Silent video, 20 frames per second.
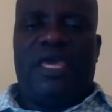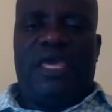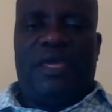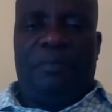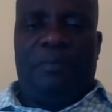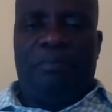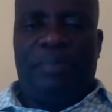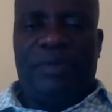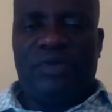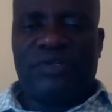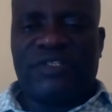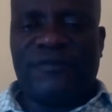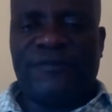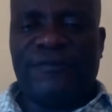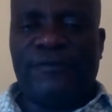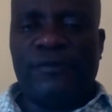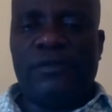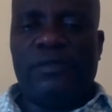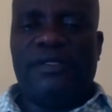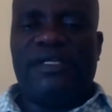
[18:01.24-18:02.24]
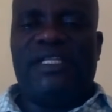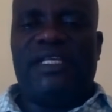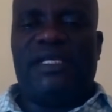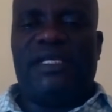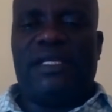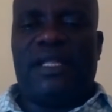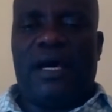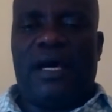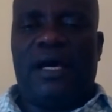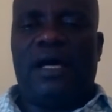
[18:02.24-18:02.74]
A beautiful
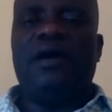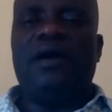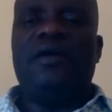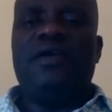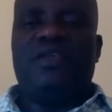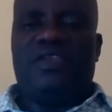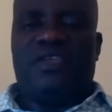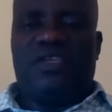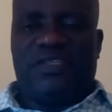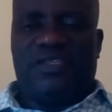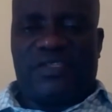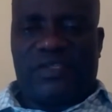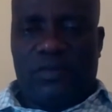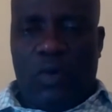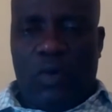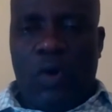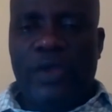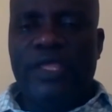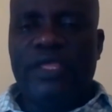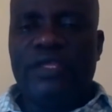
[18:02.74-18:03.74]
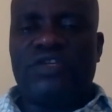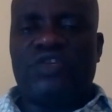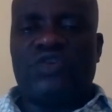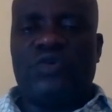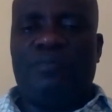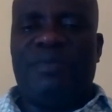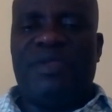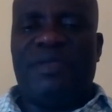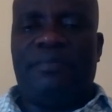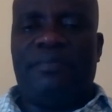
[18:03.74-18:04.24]
dinner is going to
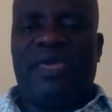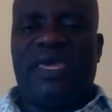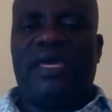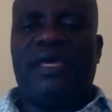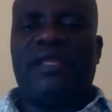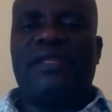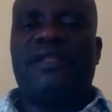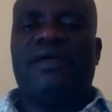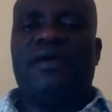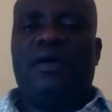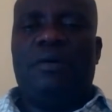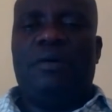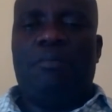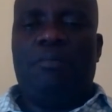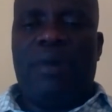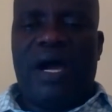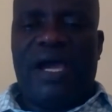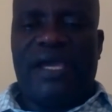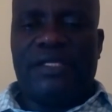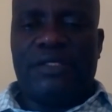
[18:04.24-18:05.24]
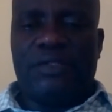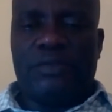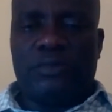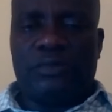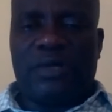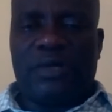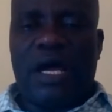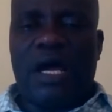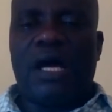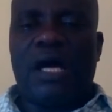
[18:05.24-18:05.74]
be made by
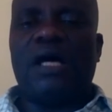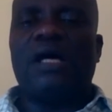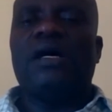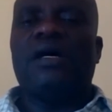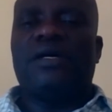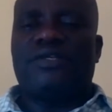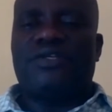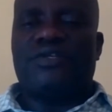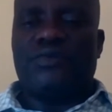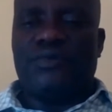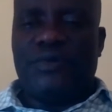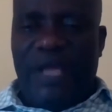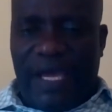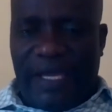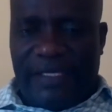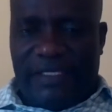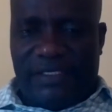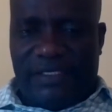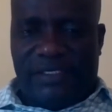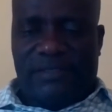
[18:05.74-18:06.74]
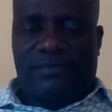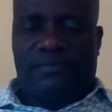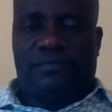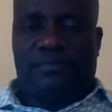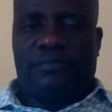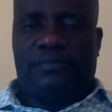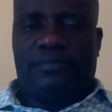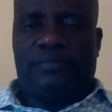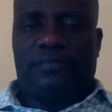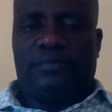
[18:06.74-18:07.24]
Nora tonight.
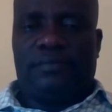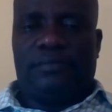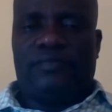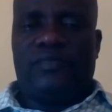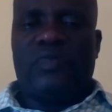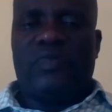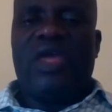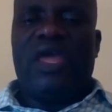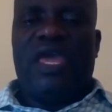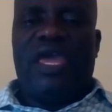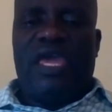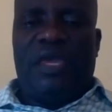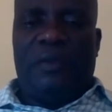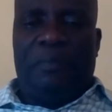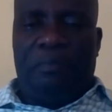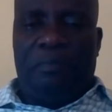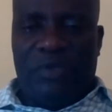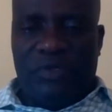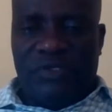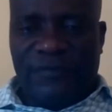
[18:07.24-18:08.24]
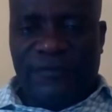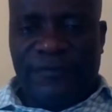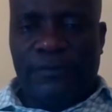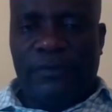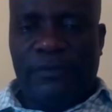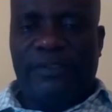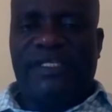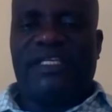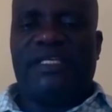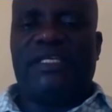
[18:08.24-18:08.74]
A beautiful
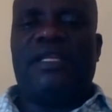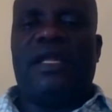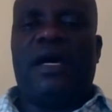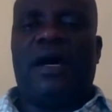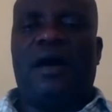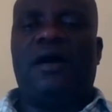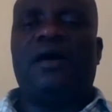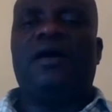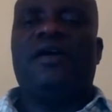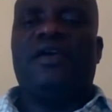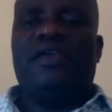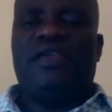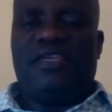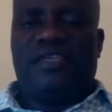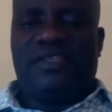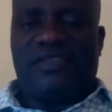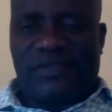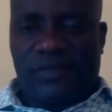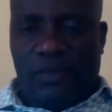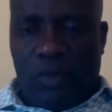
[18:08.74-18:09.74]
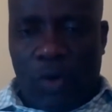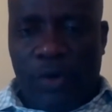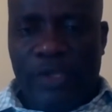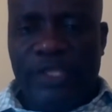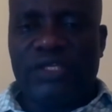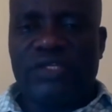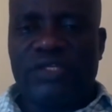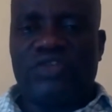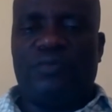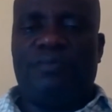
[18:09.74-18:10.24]
dinner is
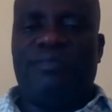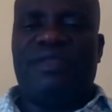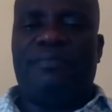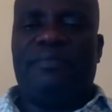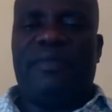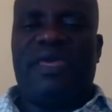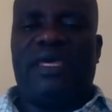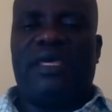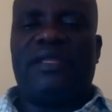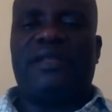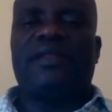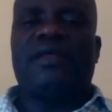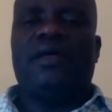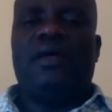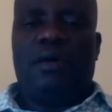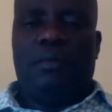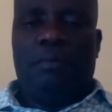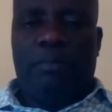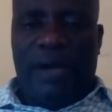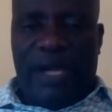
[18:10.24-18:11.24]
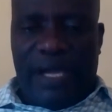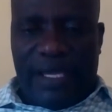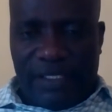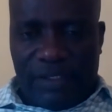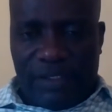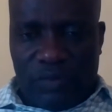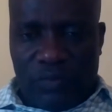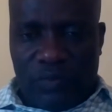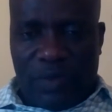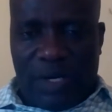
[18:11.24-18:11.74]
going to be made by
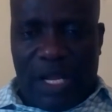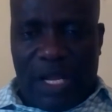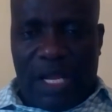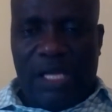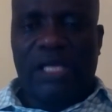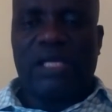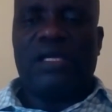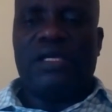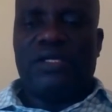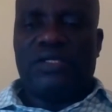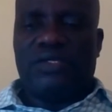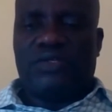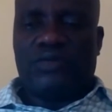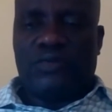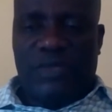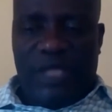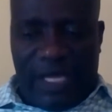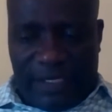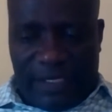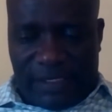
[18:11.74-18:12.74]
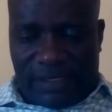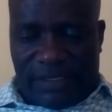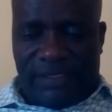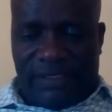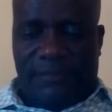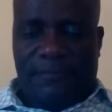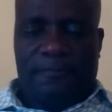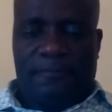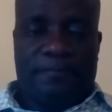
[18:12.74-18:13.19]
Nora tonight.